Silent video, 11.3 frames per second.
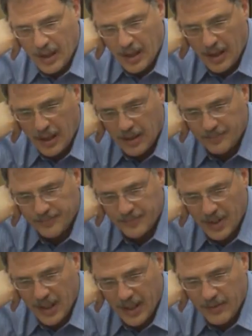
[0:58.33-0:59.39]
Um,
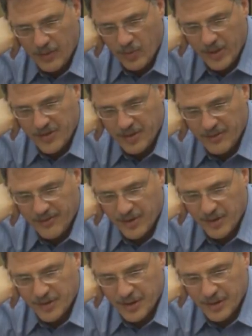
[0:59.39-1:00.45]
and the recent
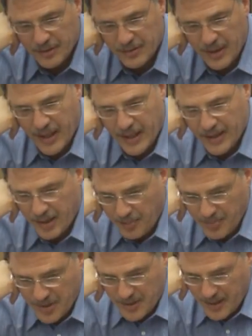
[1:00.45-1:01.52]
version had
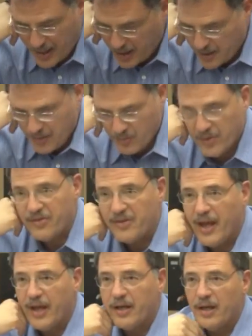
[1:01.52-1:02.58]
updated with
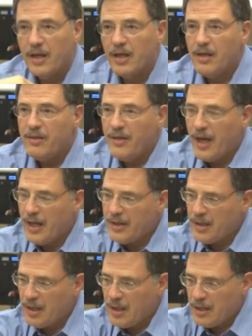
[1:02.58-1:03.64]
data that
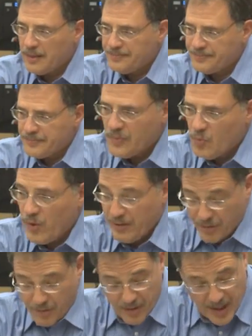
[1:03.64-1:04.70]
um, went
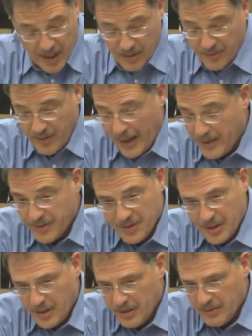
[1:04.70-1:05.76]
through the end of last
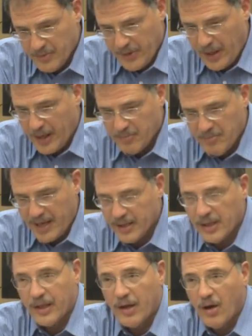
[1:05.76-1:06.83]
year, relying
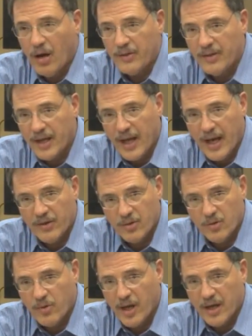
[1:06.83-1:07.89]
mainly on the
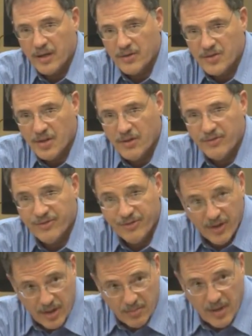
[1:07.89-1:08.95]
annual ratings of
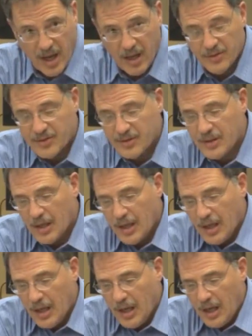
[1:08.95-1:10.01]
Freedom House
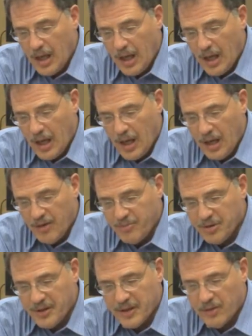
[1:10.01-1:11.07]
uh, of
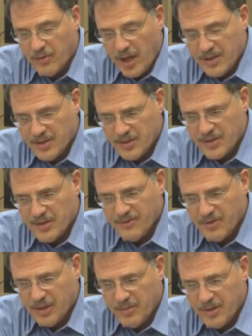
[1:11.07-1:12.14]
political rights and
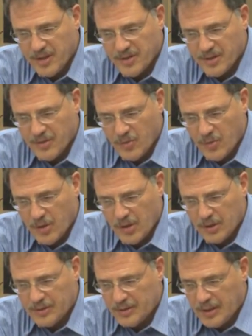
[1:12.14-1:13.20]
civil liberties in the
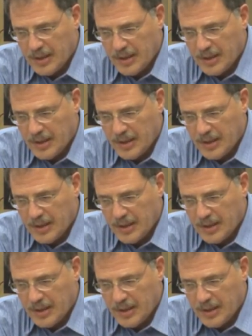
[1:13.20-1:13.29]
world.